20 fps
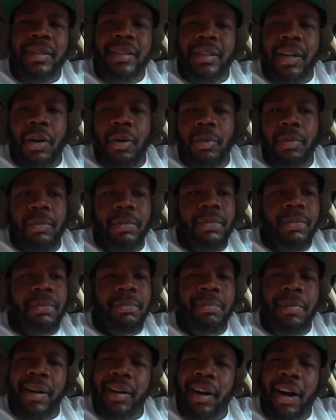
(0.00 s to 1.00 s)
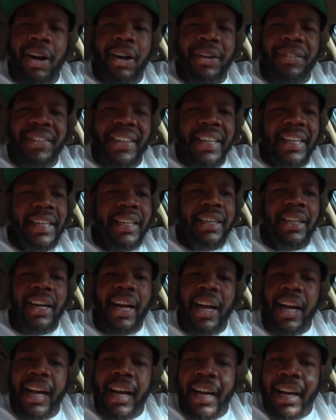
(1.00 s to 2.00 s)
Yo, my car overheating.
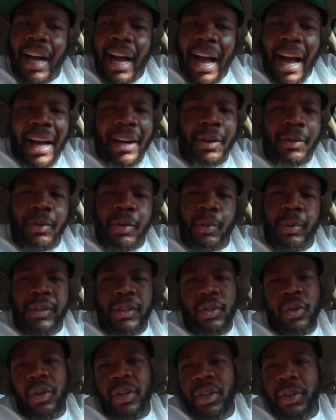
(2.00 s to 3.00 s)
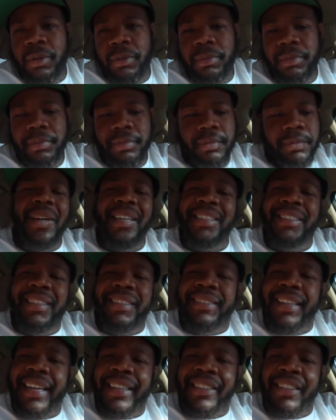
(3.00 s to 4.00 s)
I don't know what's going on. What is the
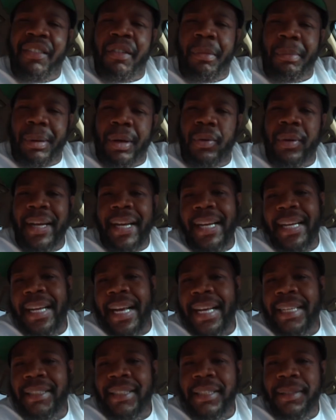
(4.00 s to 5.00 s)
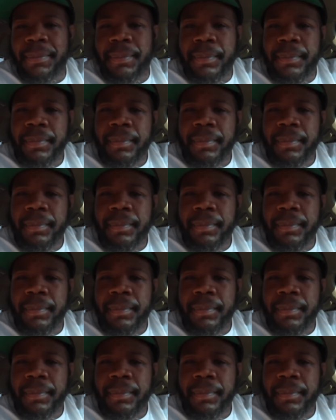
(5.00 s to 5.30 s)
signs of a blue head gasket?